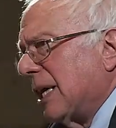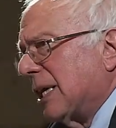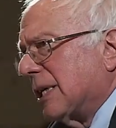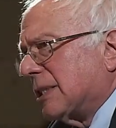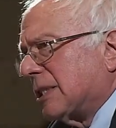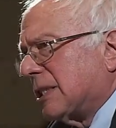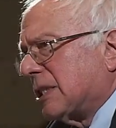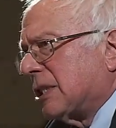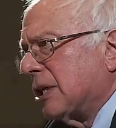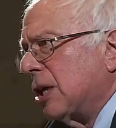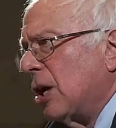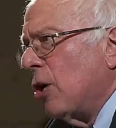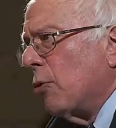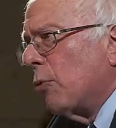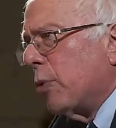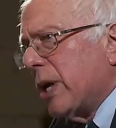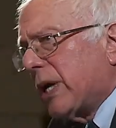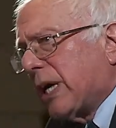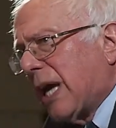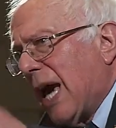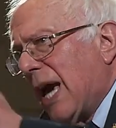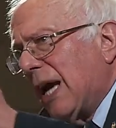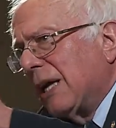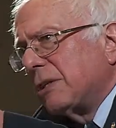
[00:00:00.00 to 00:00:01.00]
this,
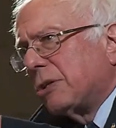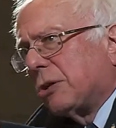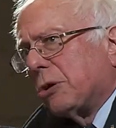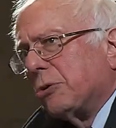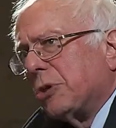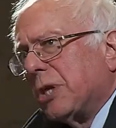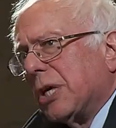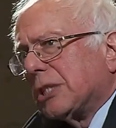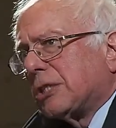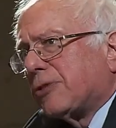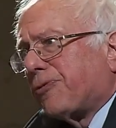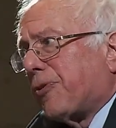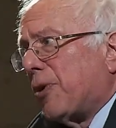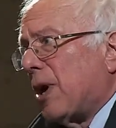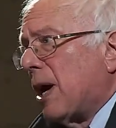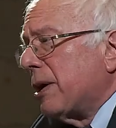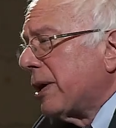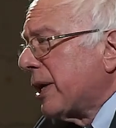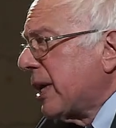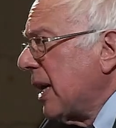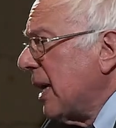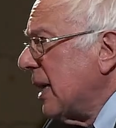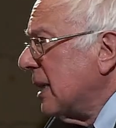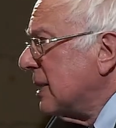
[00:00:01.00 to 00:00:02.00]
we can't do this for
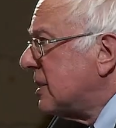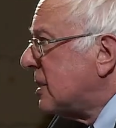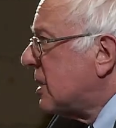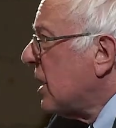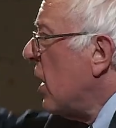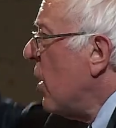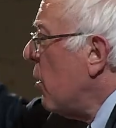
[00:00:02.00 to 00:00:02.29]
our kids,